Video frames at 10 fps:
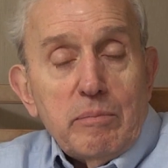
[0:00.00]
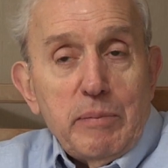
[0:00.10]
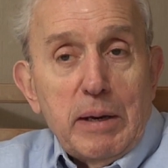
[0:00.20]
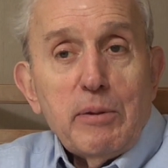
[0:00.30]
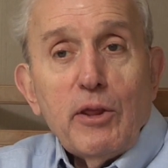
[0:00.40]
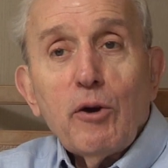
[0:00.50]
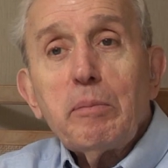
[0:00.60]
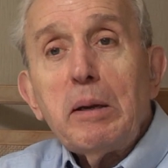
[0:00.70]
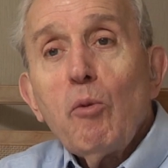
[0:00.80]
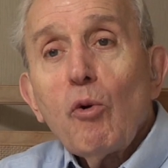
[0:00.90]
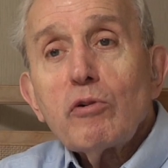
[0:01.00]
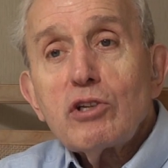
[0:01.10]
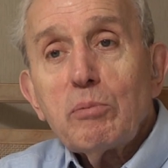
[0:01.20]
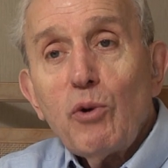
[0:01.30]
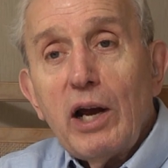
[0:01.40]
Maybe there'll be more
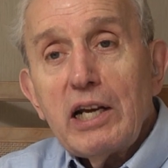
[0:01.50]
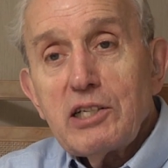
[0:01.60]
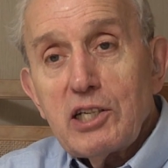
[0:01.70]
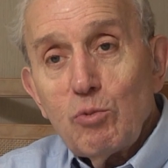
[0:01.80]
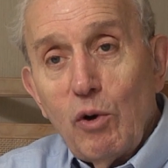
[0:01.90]
surprises,